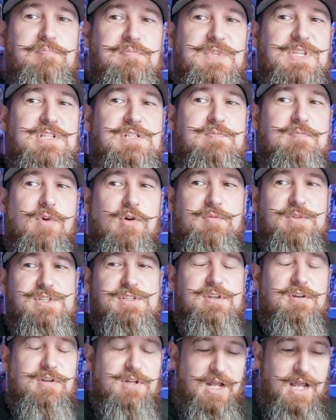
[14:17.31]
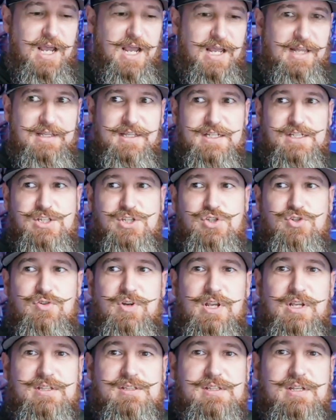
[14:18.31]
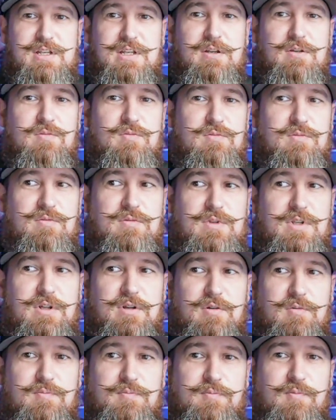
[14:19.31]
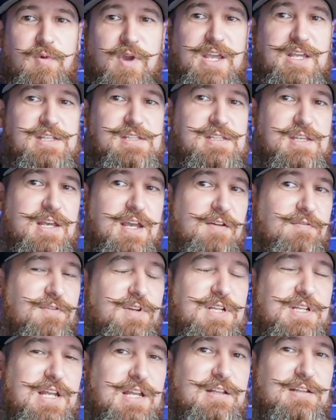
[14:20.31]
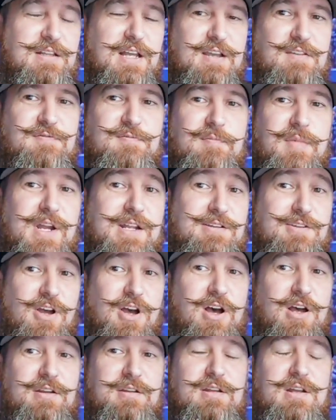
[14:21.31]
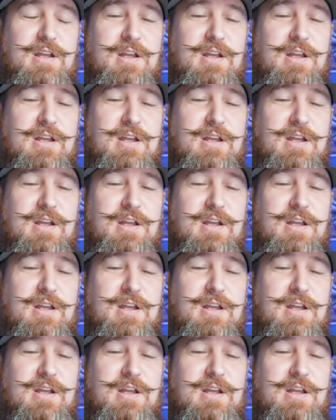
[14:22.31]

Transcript: These moments, they're going to highlight strengths in ways everyday life might not.